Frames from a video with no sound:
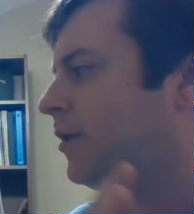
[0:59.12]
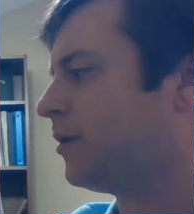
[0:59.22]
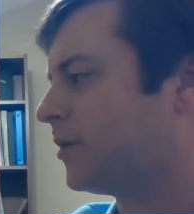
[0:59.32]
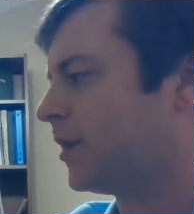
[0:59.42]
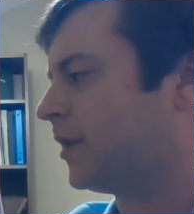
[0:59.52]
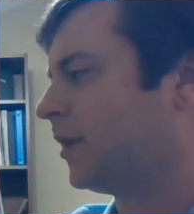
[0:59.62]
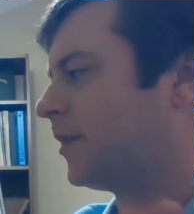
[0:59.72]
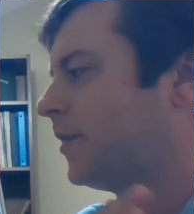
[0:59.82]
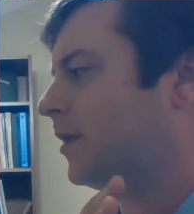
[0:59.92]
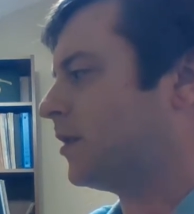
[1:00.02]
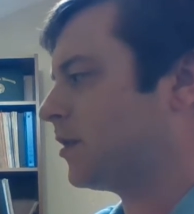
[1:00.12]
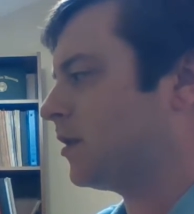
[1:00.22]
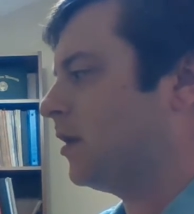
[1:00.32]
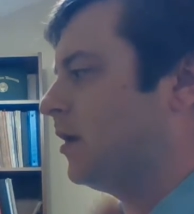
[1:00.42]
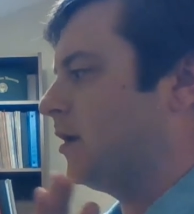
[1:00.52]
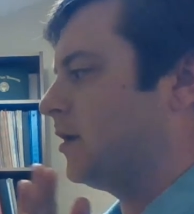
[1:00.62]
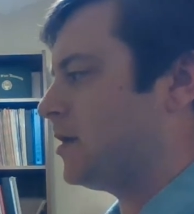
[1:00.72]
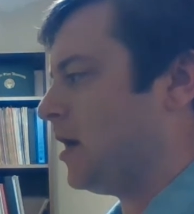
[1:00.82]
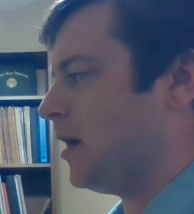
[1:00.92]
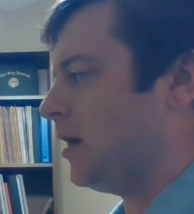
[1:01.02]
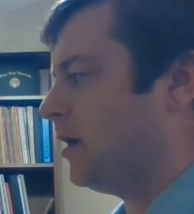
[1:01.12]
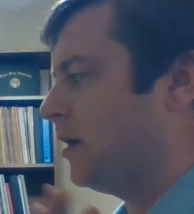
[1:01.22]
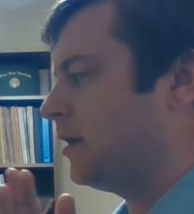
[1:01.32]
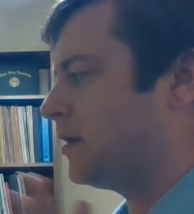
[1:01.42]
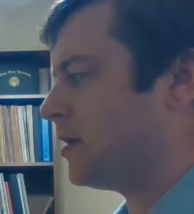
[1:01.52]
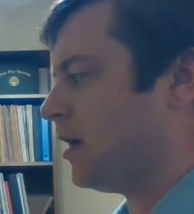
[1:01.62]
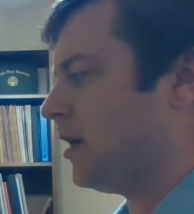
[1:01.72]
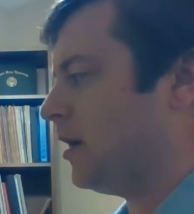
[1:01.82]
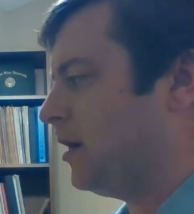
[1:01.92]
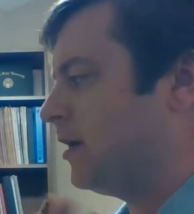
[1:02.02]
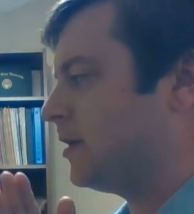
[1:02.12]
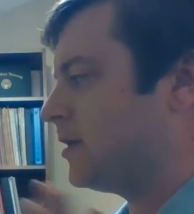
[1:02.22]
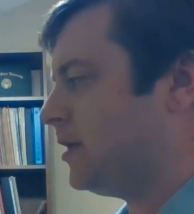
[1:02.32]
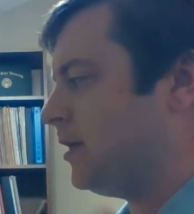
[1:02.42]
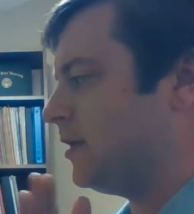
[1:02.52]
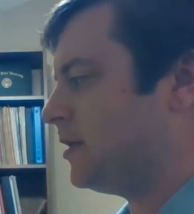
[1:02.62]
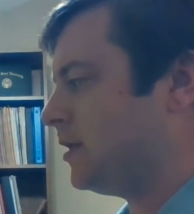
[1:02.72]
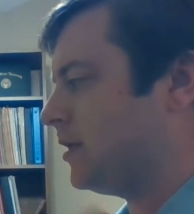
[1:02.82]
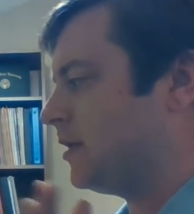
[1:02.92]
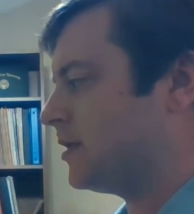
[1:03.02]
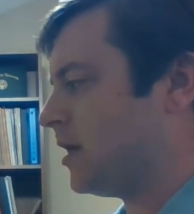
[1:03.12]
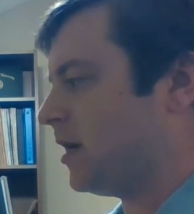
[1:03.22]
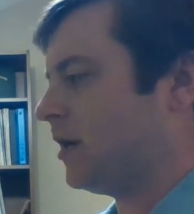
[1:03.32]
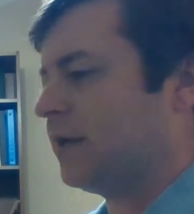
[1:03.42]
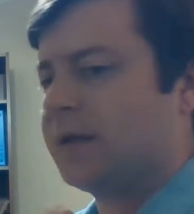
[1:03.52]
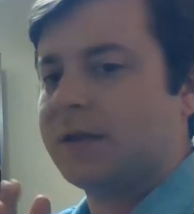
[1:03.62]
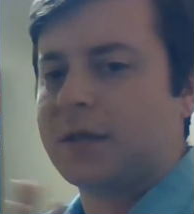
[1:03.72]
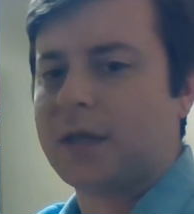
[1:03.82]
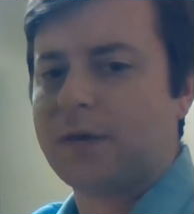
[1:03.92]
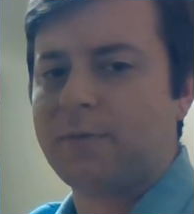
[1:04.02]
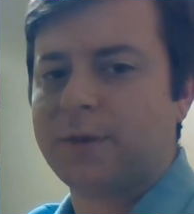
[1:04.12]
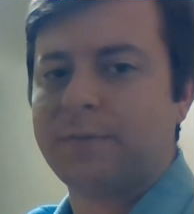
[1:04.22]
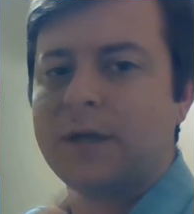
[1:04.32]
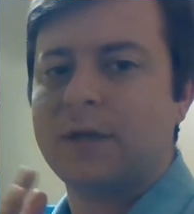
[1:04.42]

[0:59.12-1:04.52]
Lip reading: we could say it like this. Ta, ta, ti, ti, ta. Say that with